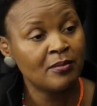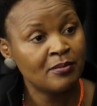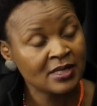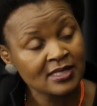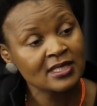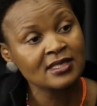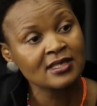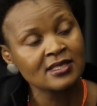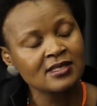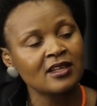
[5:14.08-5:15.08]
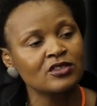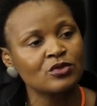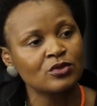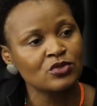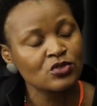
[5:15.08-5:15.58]
businesses are
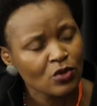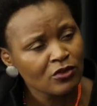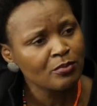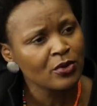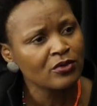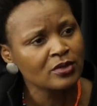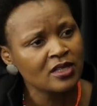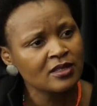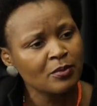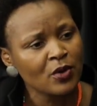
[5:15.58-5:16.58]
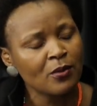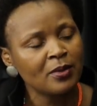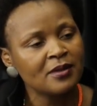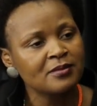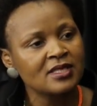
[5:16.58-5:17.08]
to solve
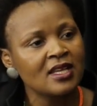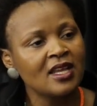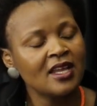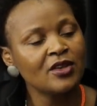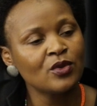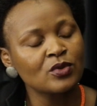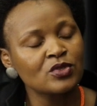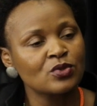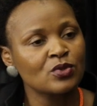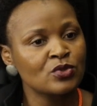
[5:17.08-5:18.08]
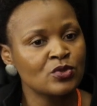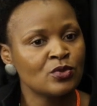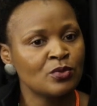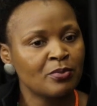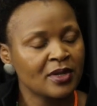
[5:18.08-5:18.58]
problems and also
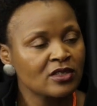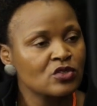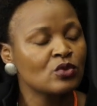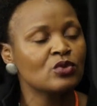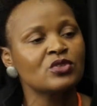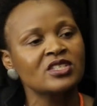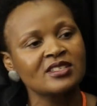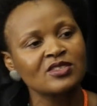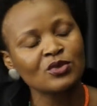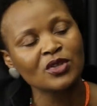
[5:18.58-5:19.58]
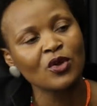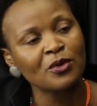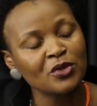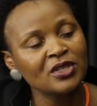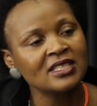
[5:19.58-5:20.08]
to bring solutions to the
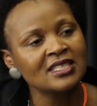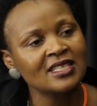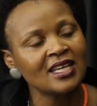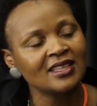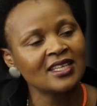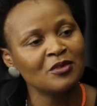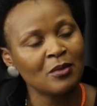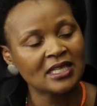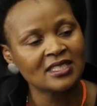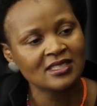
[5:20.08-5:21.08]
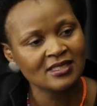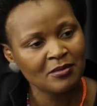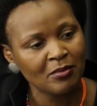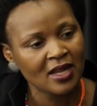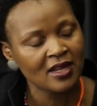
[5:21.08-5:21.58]
community, and then money is
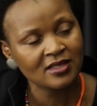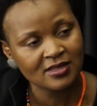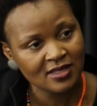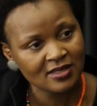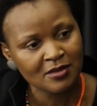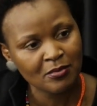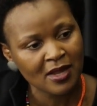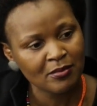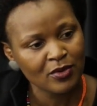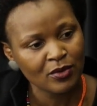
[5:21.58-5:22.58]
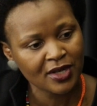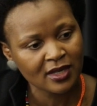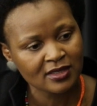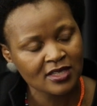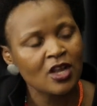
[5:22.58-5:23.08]
a
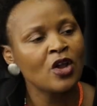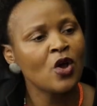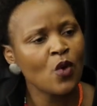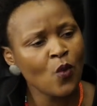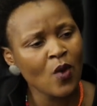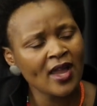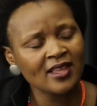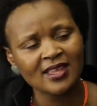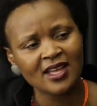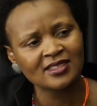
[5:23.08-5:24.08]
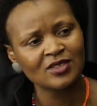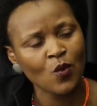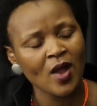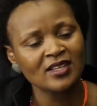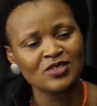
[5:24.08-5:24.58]
byproduct. Why that?
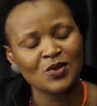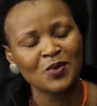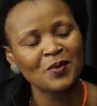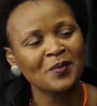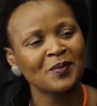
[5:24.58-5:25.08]
Why so?